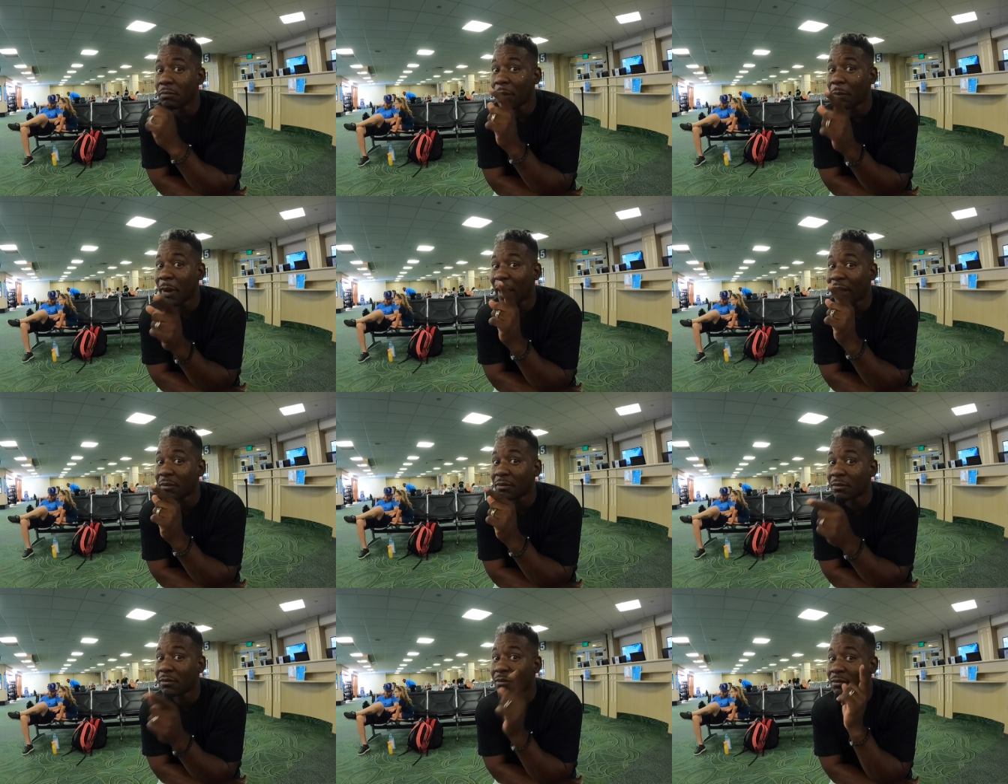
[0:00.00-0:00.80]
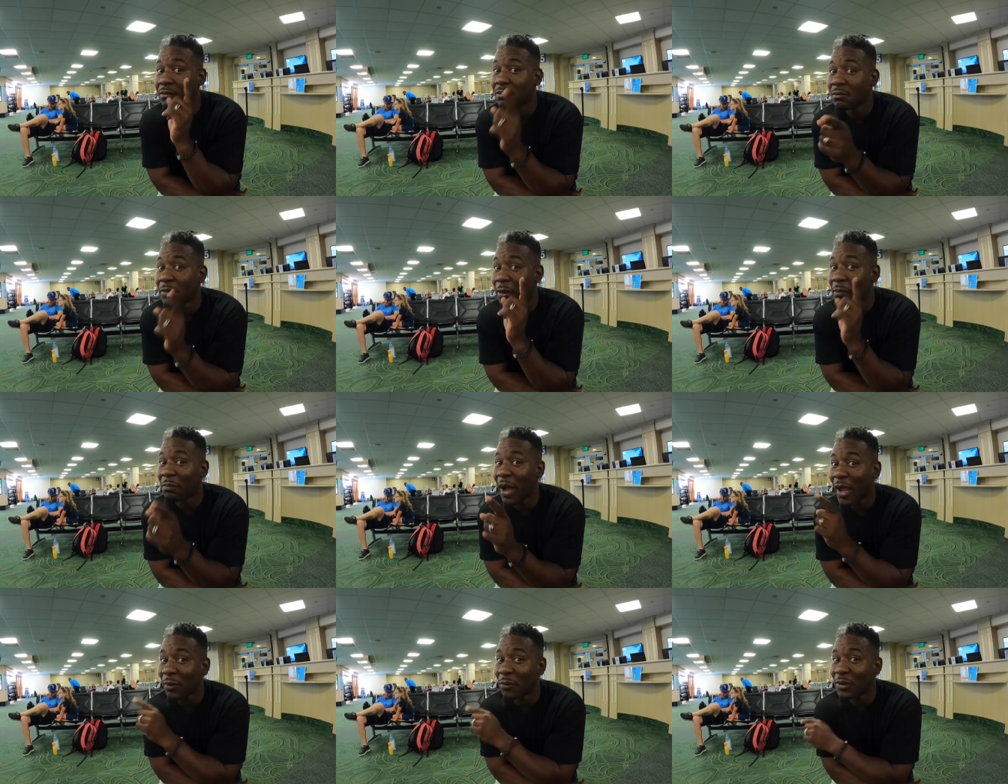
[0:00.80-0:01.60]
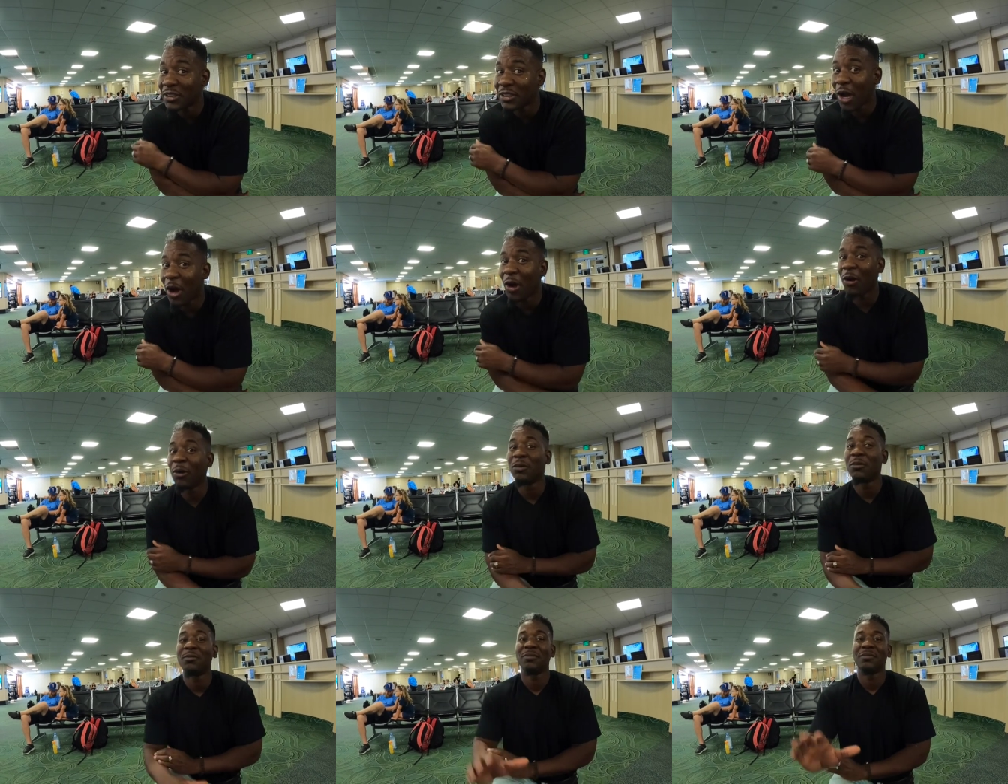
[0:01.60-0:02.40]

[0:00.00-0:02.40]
Be back. Be back with y'all.